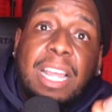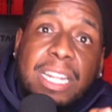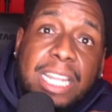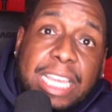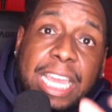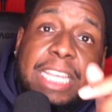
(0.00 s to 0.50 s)

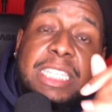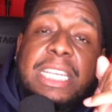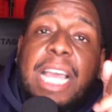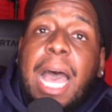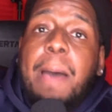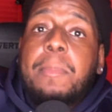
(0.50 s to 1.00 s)
The Kings of
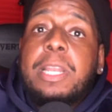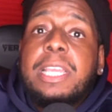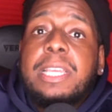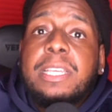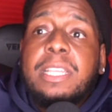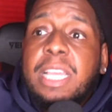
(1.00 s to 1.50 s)

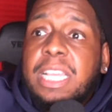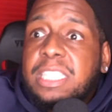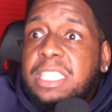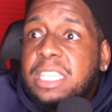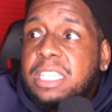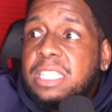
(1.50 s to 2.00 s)
Comedy is
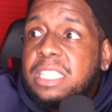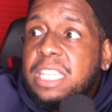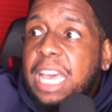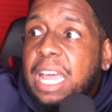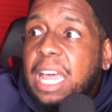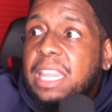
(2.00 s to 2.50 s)
the
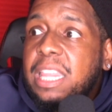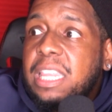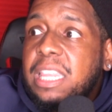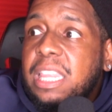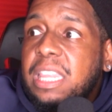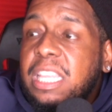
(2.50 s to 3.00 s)

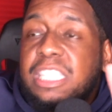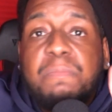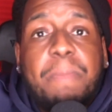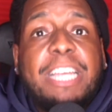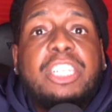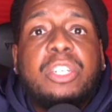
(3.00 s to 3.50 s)

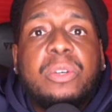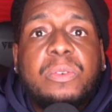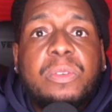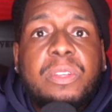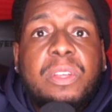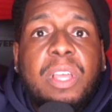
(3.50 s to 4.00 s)
special.
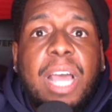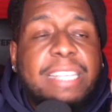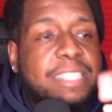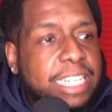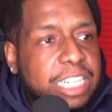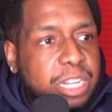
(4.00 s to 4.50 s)
I
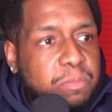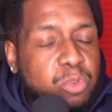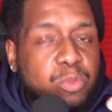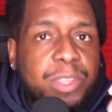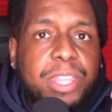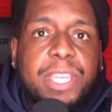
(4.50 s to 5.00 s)
seen it in
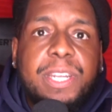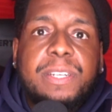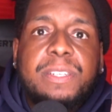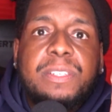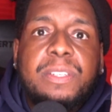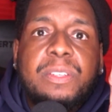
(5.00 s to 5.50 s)
movie
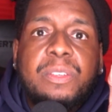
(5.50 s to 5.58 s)
theaters.